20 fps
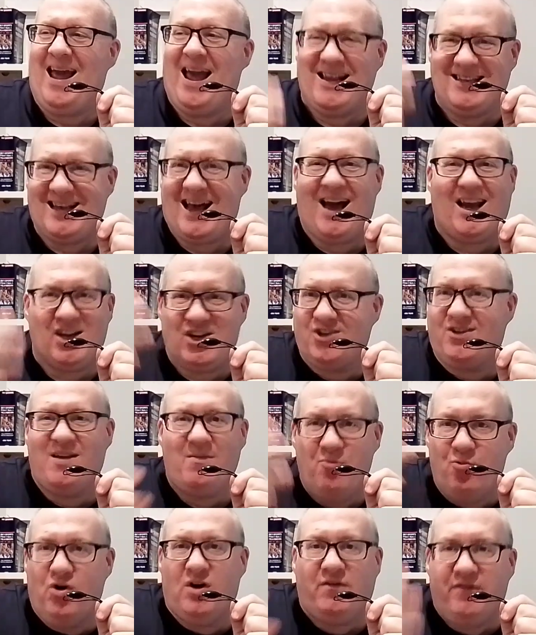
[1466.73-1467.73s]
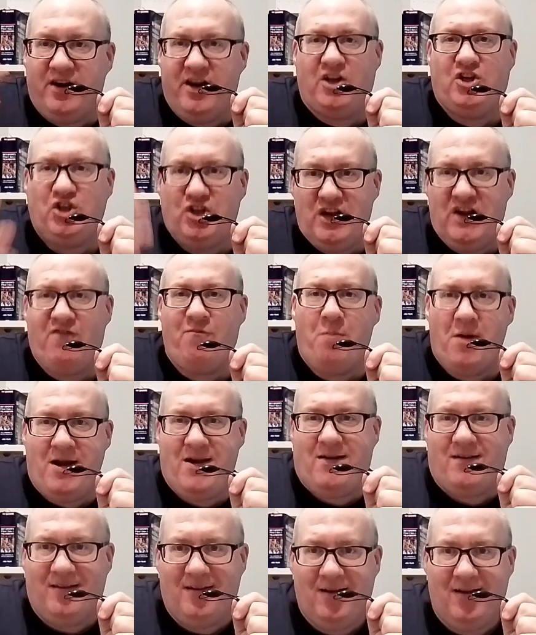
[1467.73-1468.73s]
is actually more of an
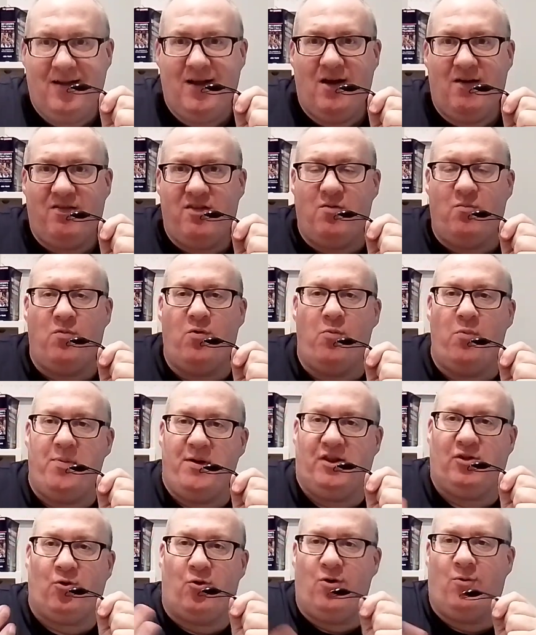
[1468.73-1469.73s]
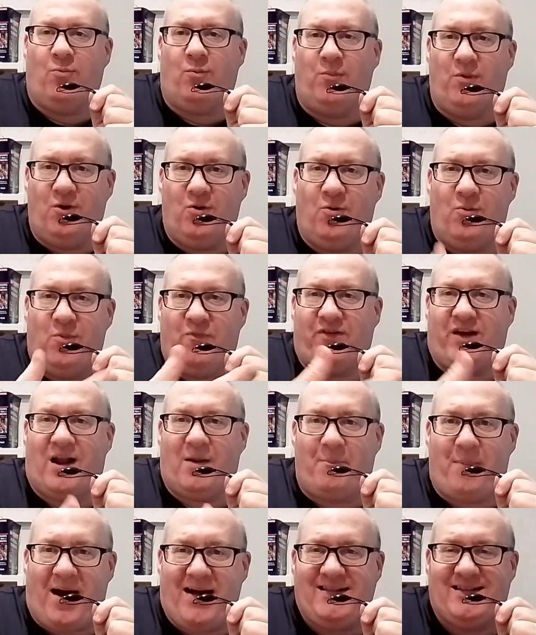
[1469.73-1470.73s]
achievement than we've
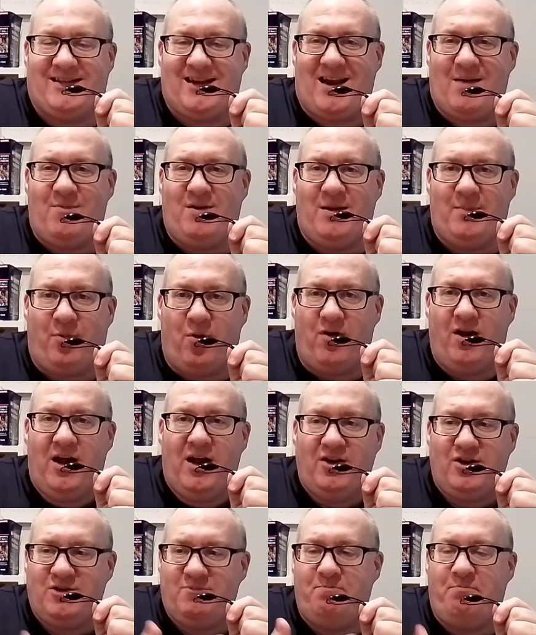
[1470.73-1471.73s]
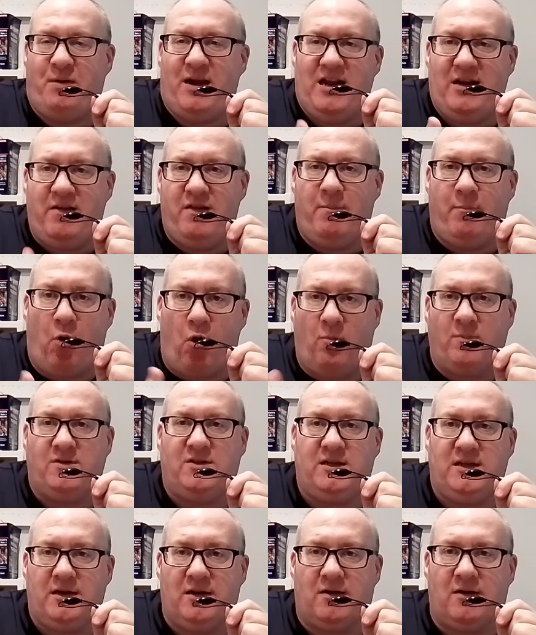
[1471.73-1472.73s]
got a bad time in the bottom. Just being in the bottom
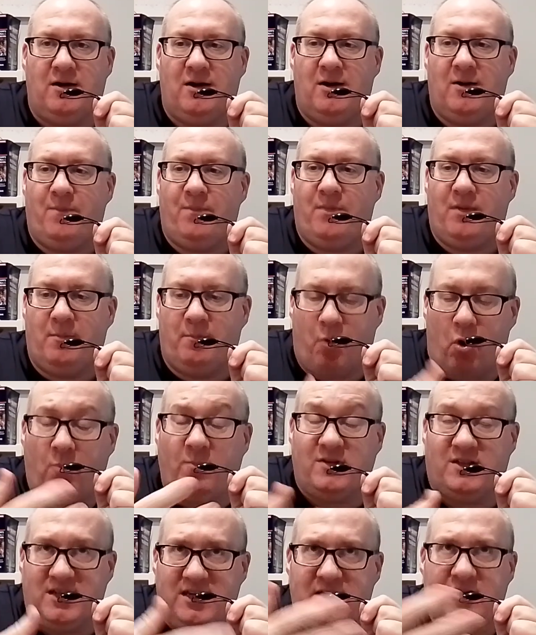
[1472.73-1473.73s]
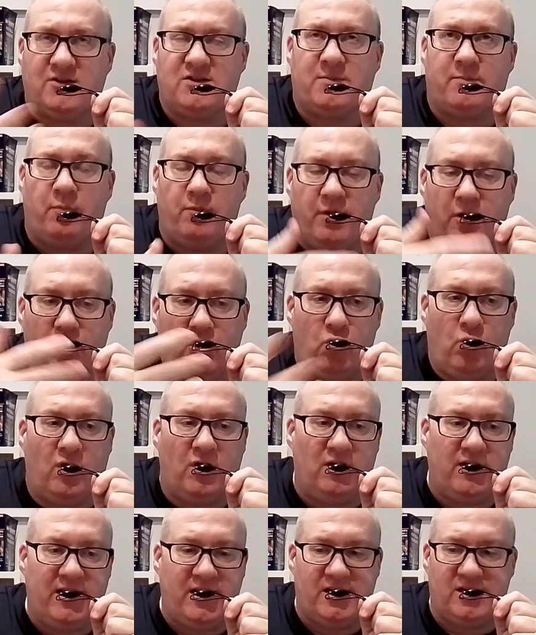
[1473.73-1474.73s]
tier, the bottom tiers, the
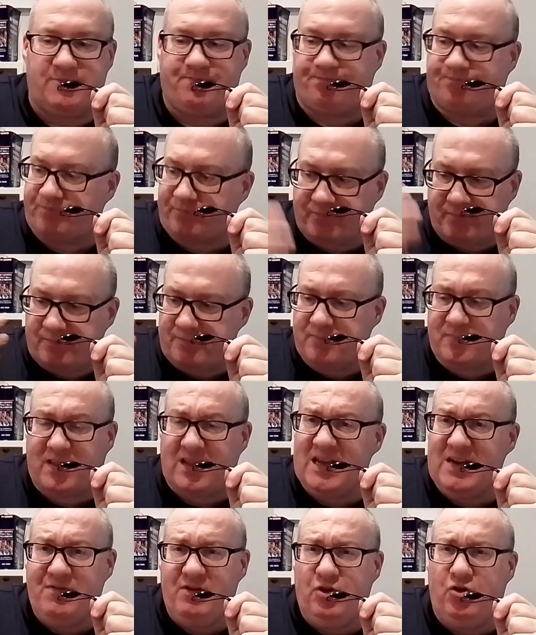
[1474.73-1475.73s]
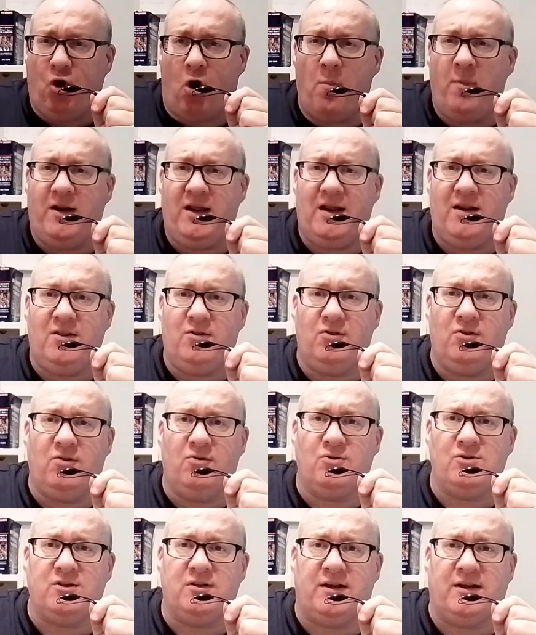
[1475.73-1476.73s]
lower leagues, even dominating
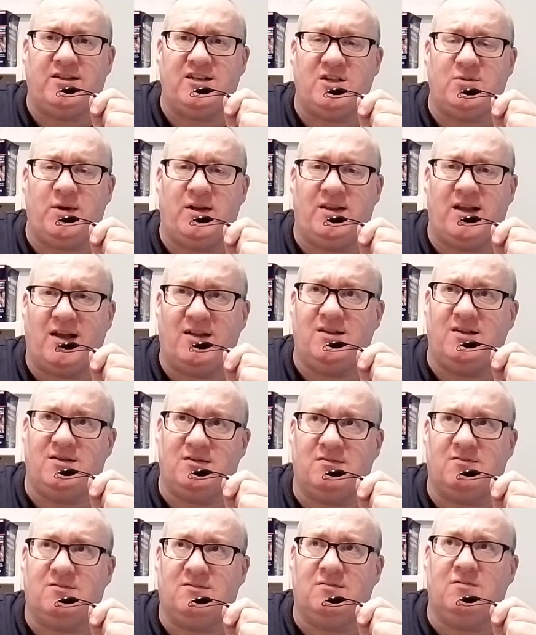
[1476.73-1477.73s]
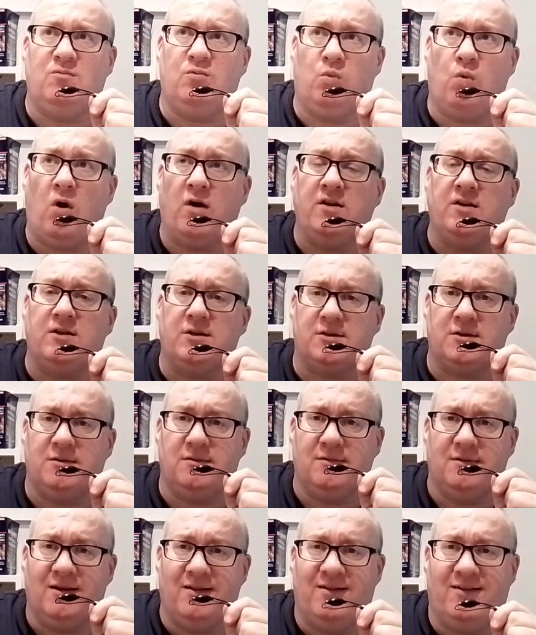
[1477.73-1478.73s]
those leagues as we did once.
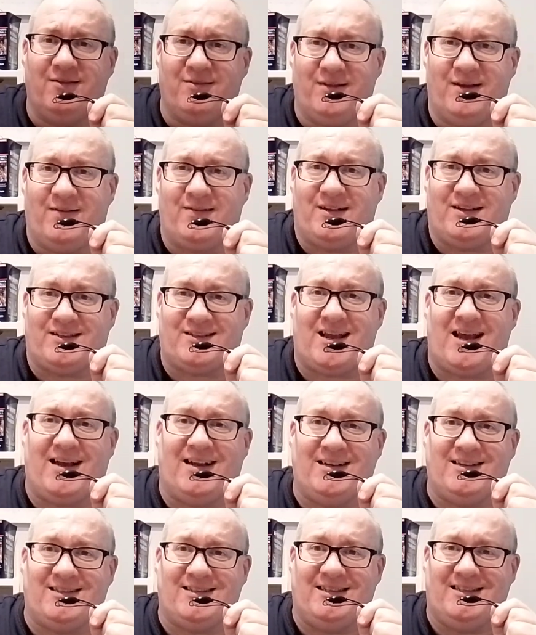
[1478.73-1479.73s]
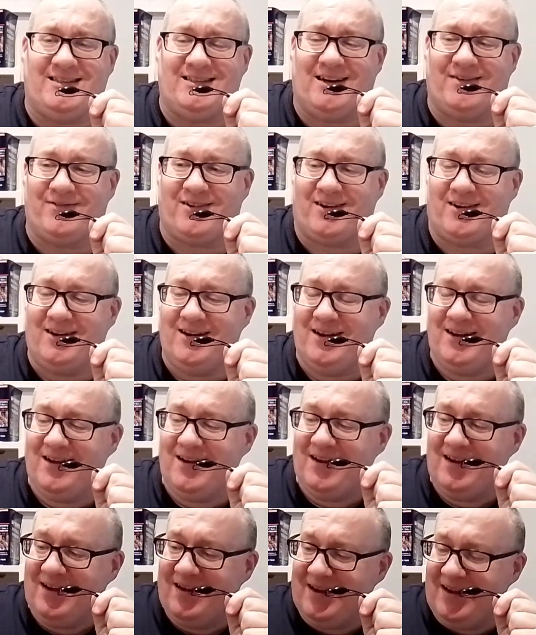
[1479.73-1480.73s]
The second season after
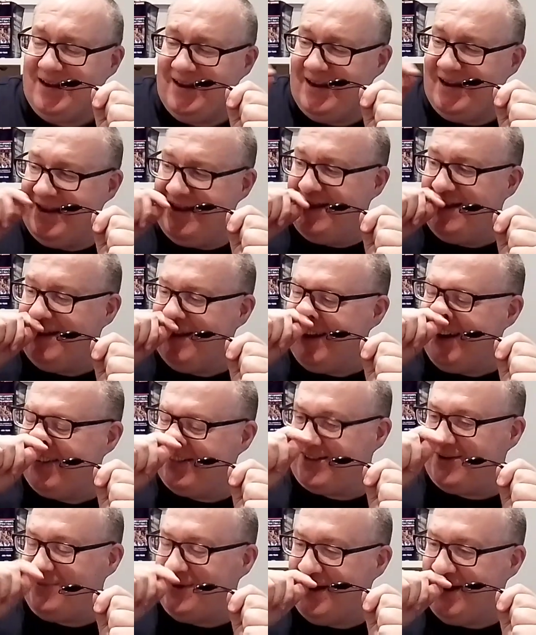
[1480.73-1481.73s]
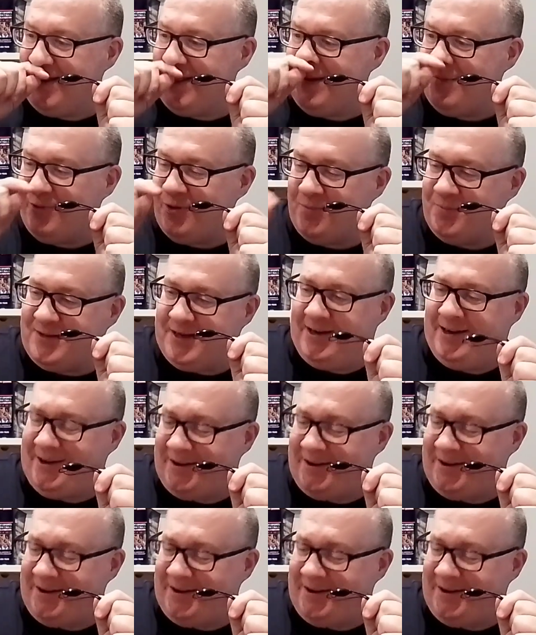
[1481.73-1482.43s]
we hit the bottom.